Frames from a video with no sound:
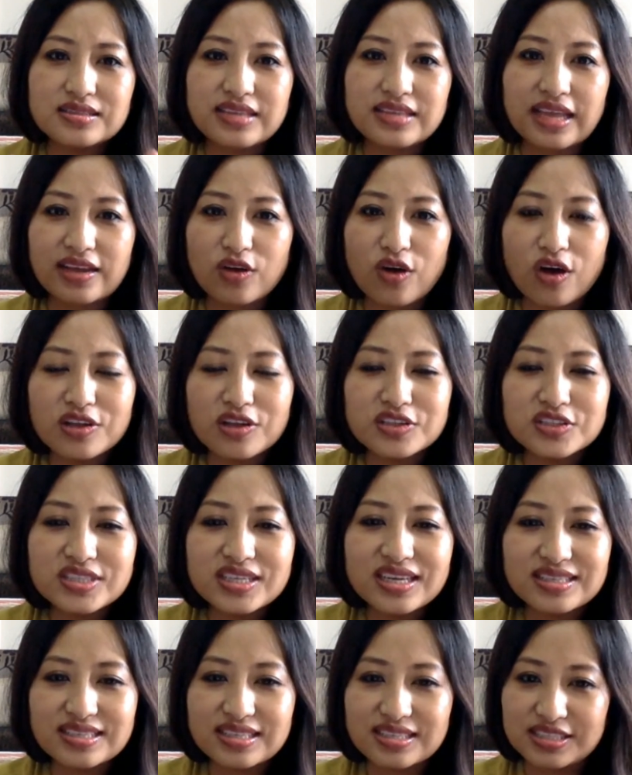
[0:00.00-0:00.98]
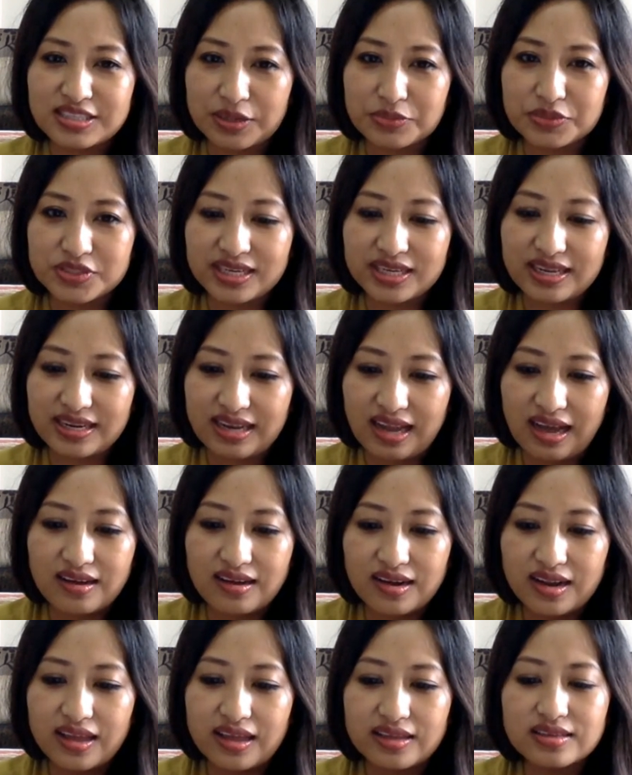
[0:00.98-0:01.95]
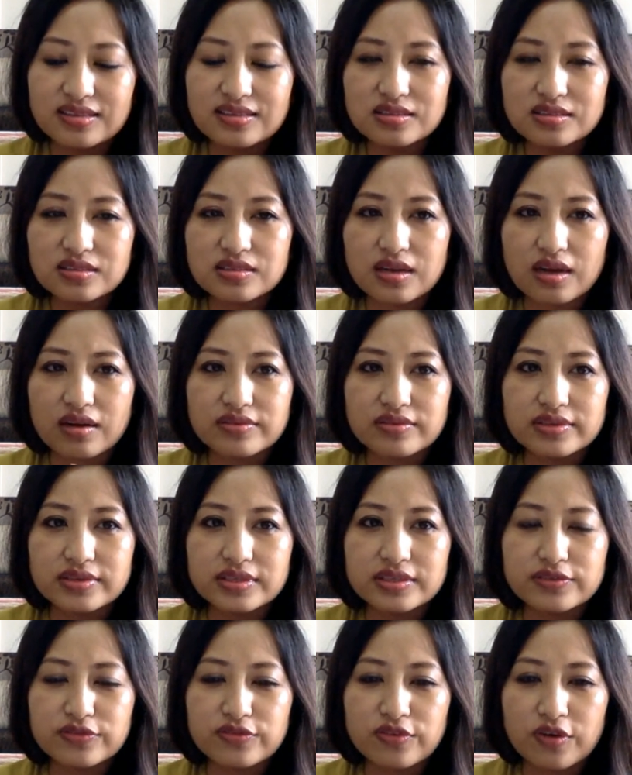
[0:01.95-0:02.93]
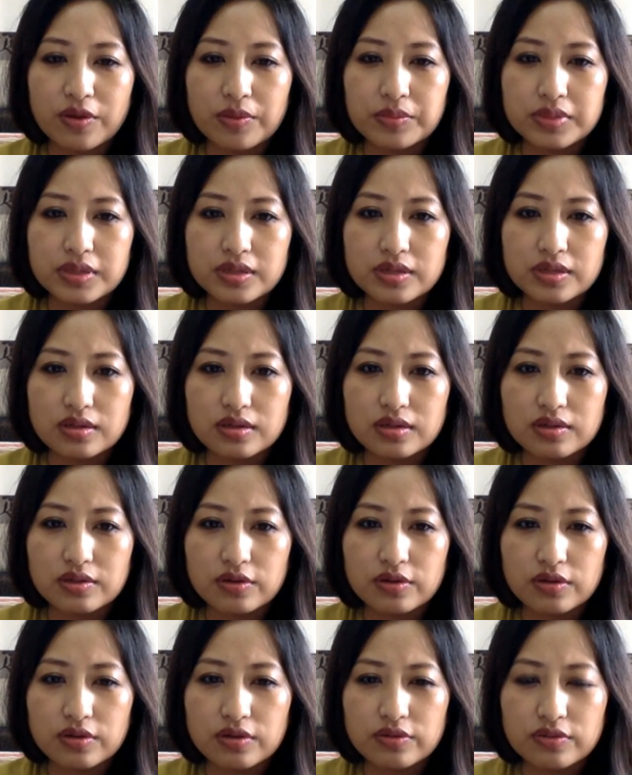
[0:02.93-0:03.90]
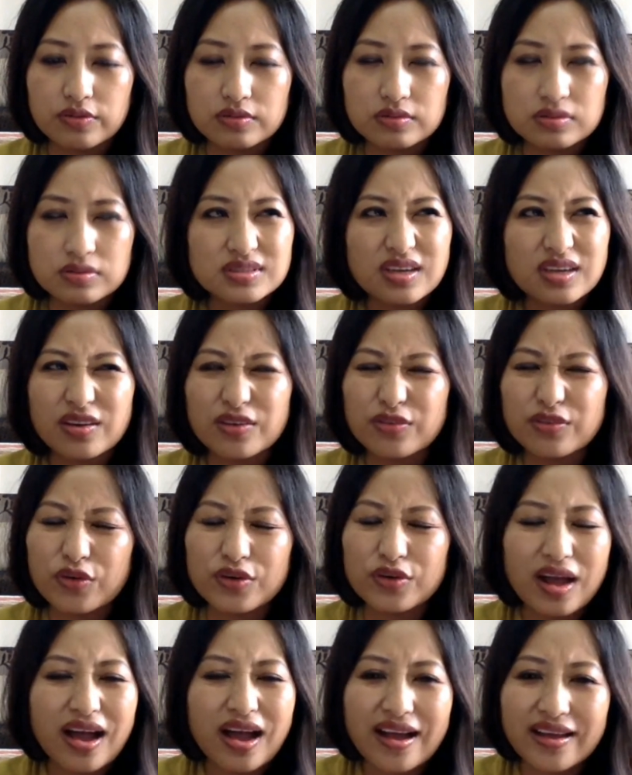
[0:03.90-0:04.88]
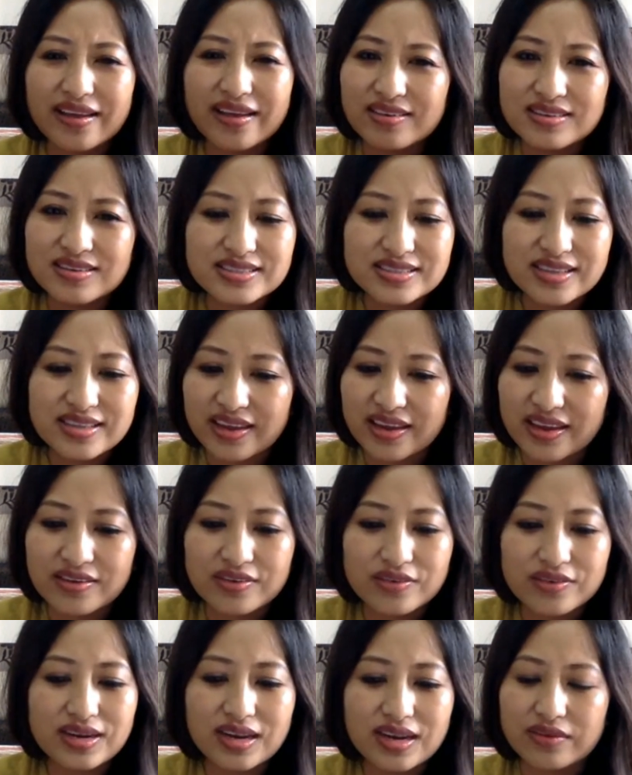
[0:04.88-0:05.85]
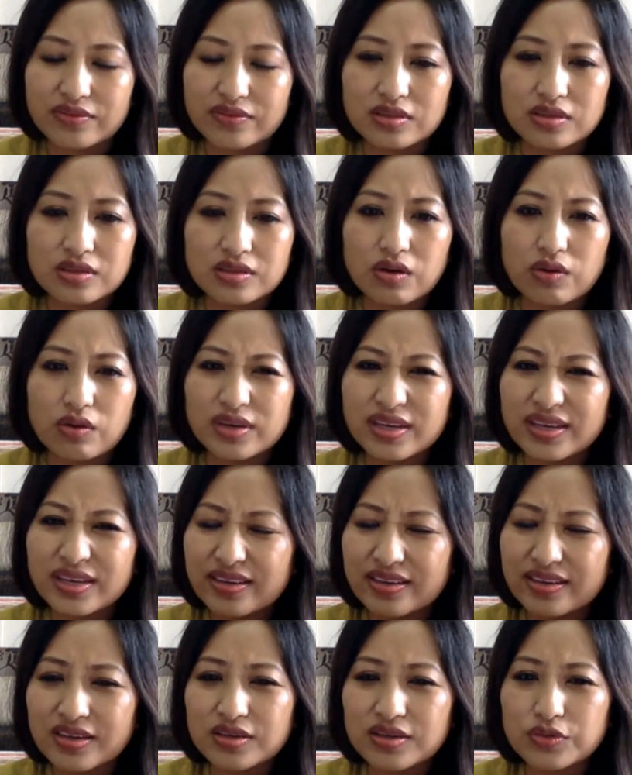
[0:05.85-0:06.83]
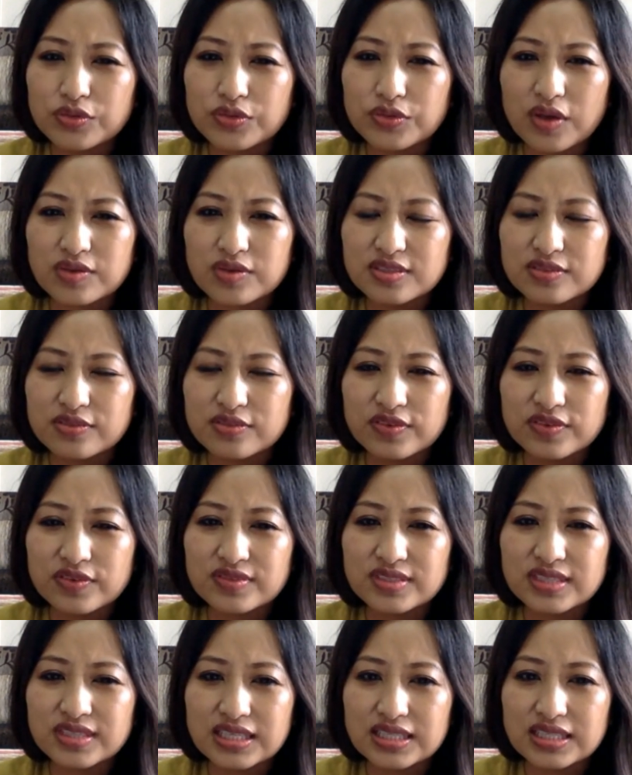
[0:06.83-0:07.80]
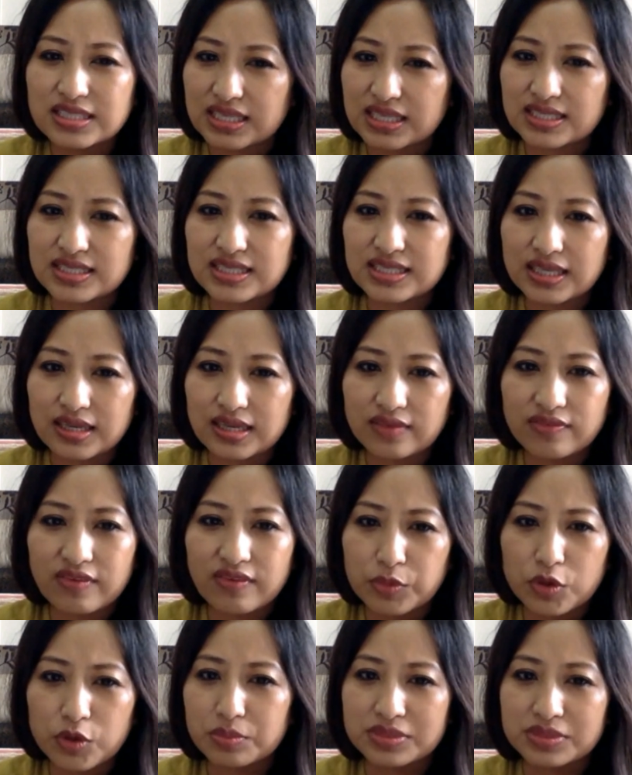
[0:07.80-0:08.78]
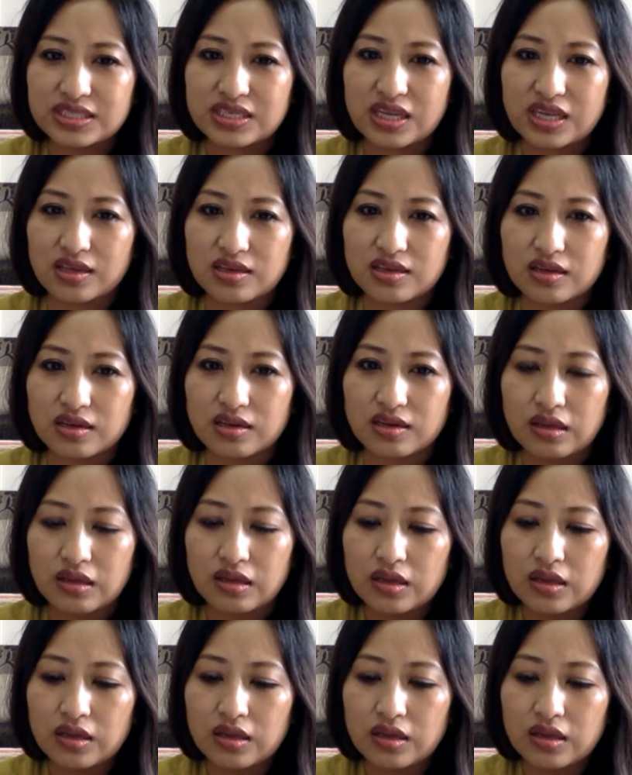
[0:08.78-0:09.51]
Psychology as a subject in Naglen started for the higher secondary level only in the year 2015-16, if I'm not mistaken.